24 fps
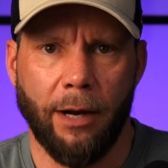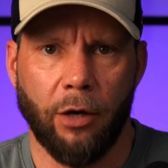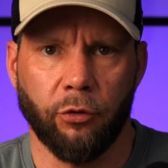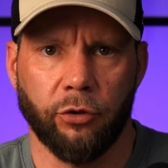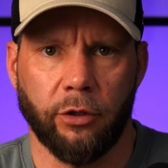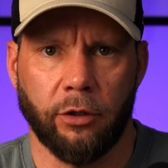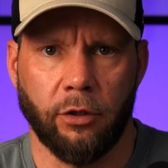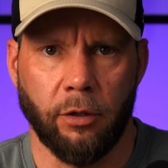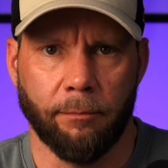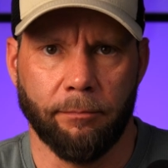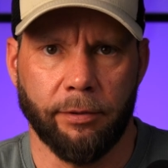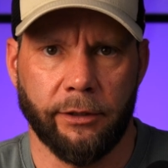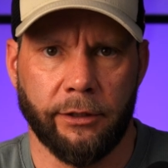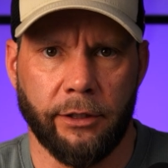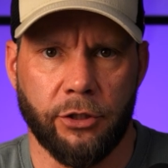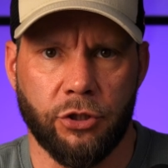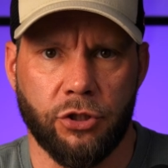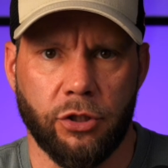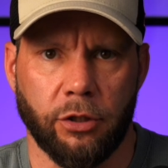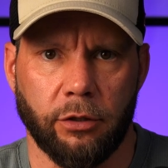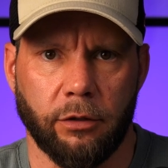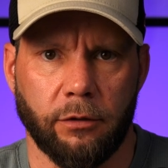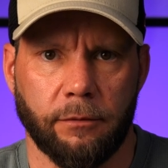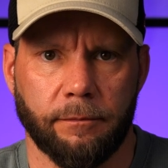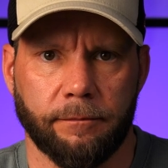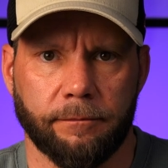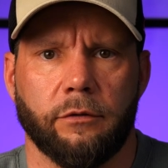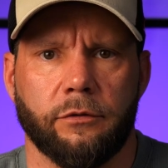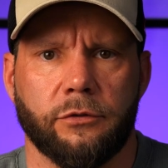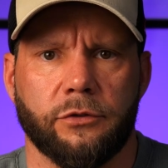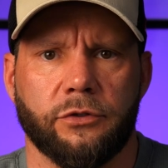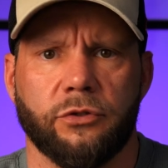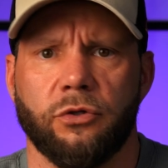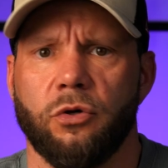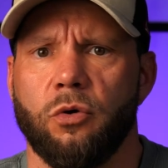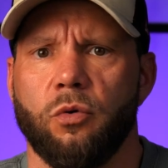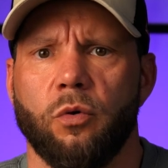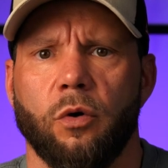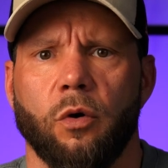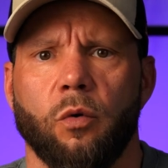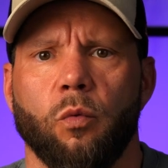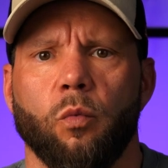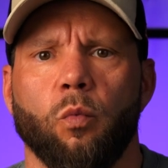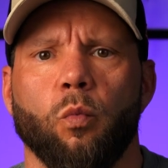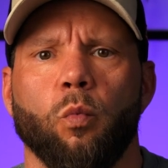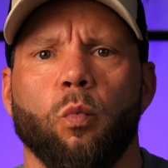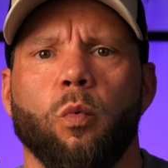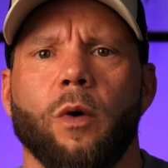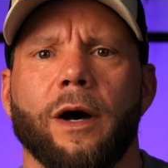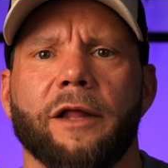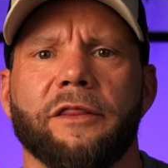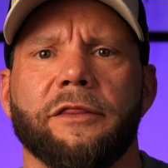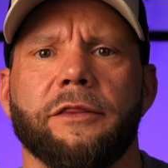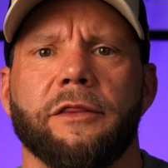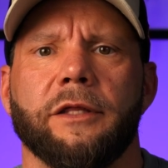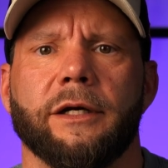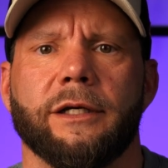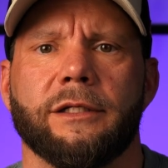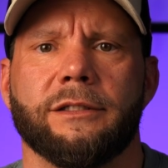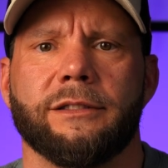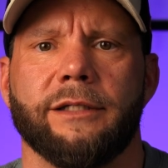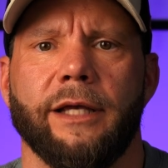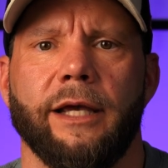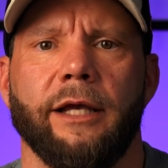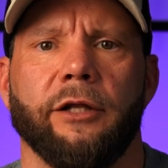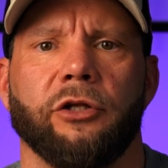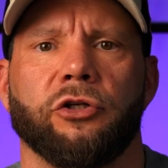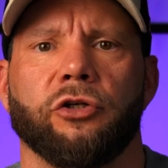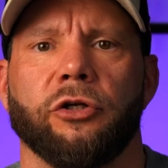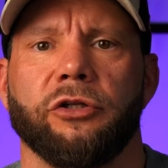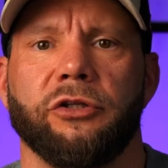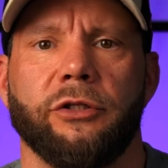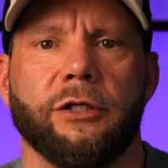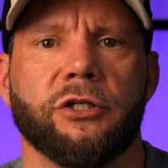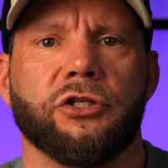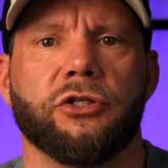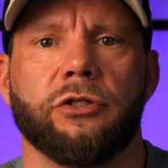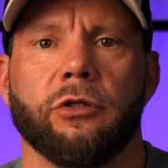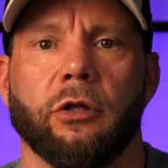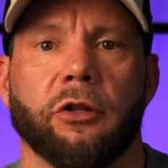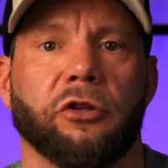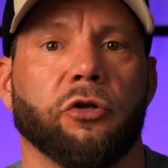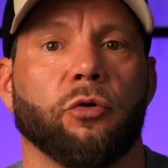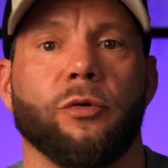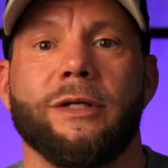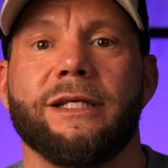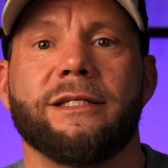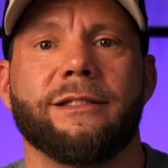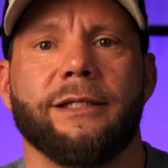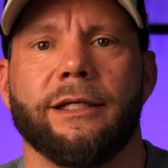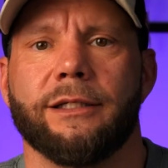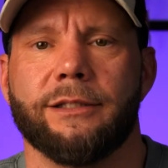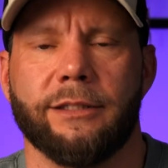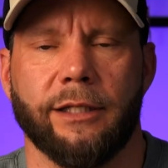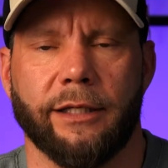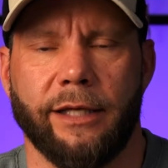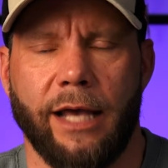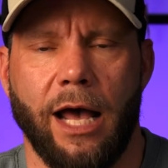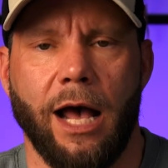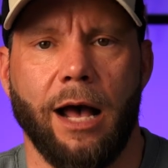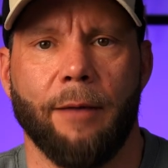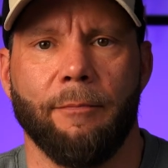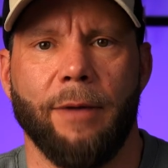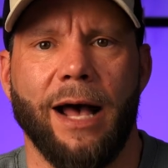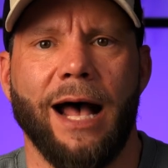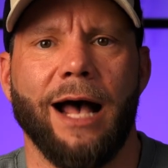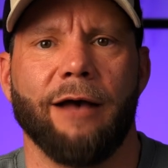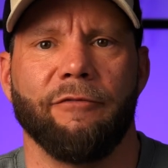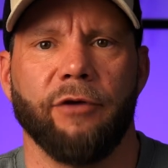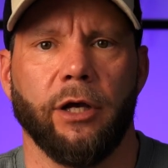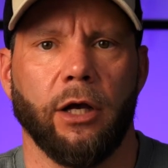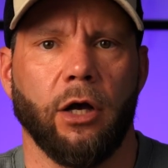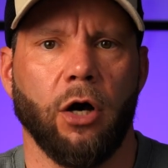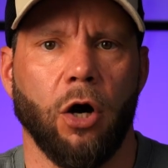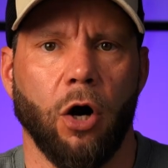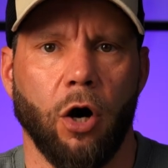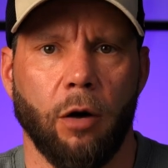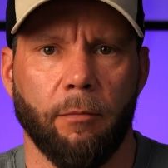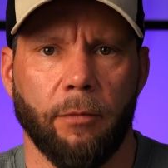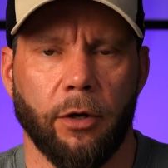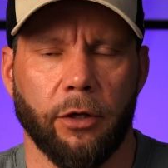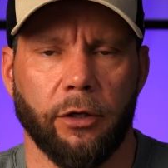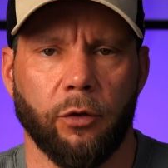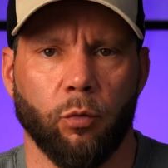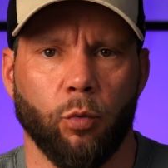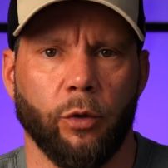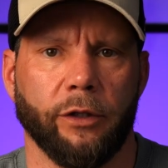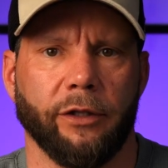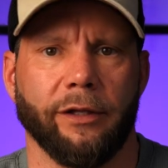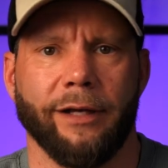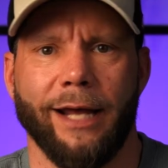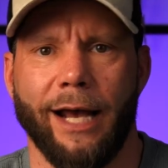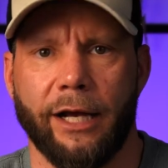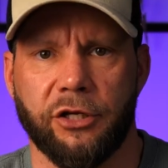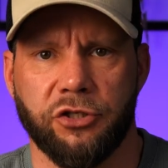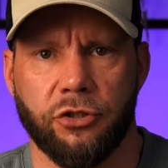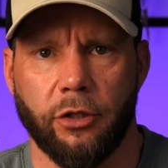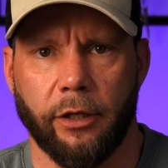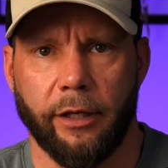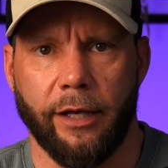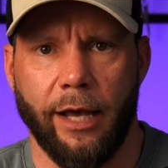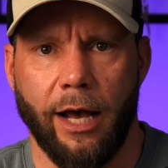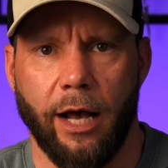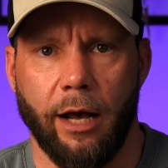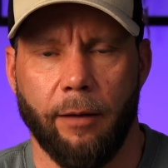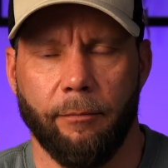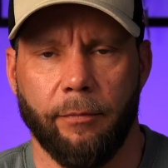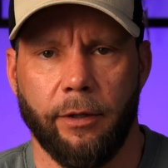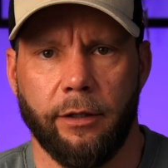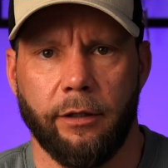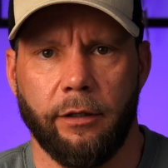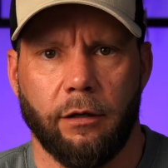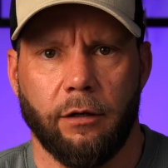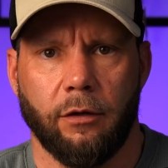out the competition. So what does a traditional 360 cam have in common with an action cam?